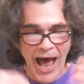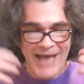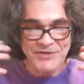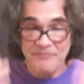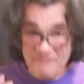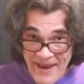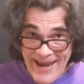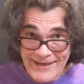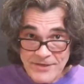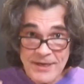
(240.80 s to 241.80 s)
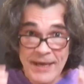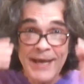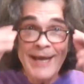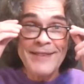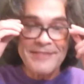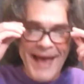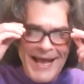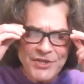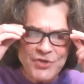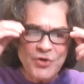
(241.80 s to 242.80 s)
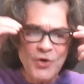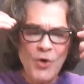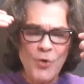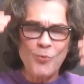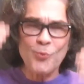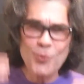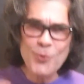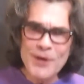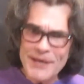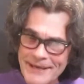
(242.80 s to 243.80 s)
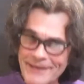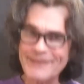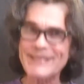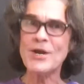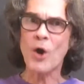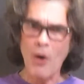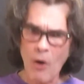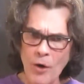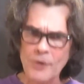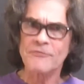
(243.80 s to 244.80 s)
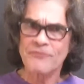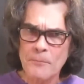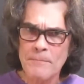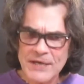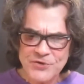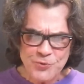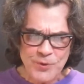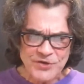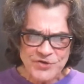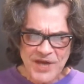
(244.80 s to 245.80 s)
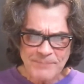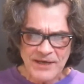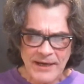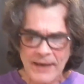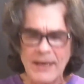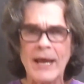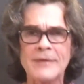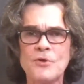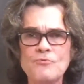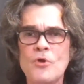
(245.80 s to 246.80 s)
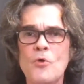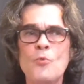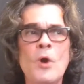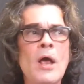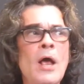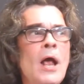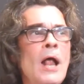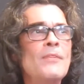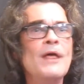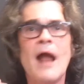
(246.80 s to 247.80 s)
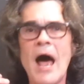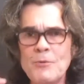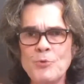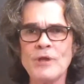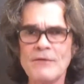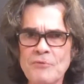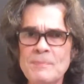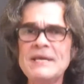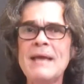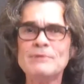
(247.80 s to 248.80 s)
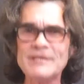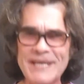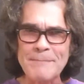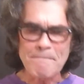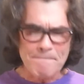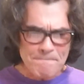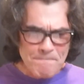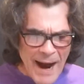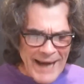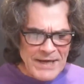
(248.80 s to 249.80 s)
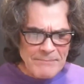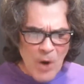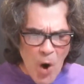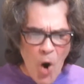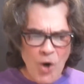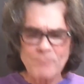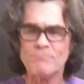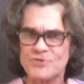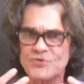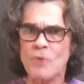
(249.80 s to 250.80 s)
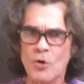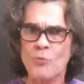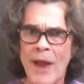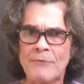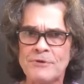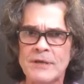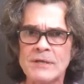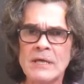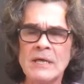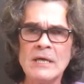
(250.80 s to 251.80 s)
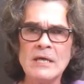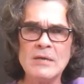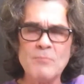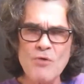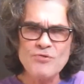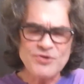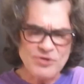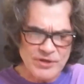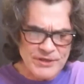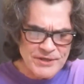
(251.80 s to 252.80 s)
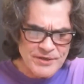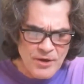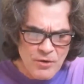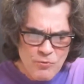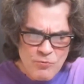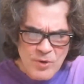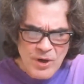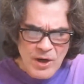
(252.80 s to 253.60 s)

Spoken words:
a fan, that's really hard for me to accept. I don't know that I will ever be able to get my arms around it emotionally, you know?